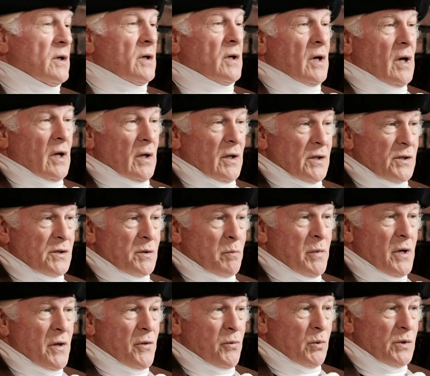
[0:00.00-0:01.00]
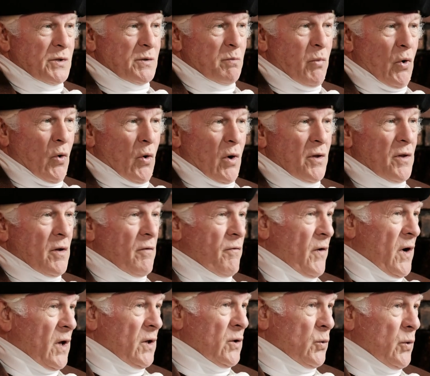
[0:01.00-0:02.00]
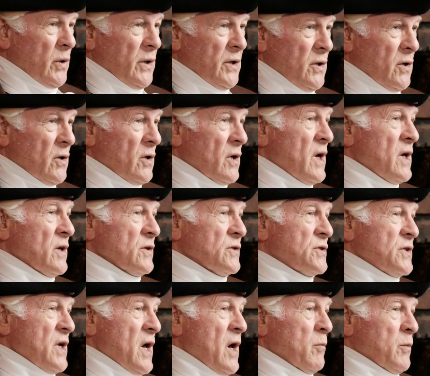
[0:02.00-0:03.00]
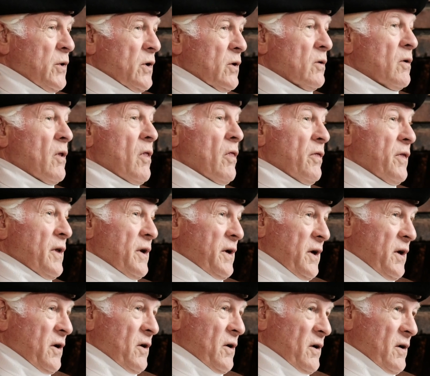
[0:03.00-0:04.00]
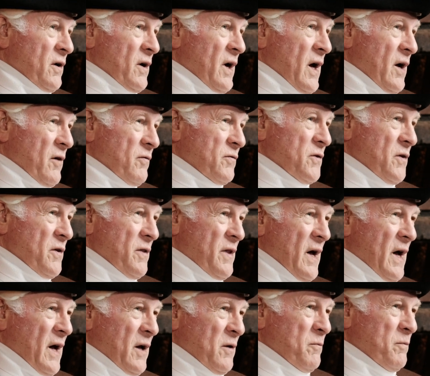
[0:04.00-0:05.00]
Elizabeth was born the following year, and Samuel the year after that.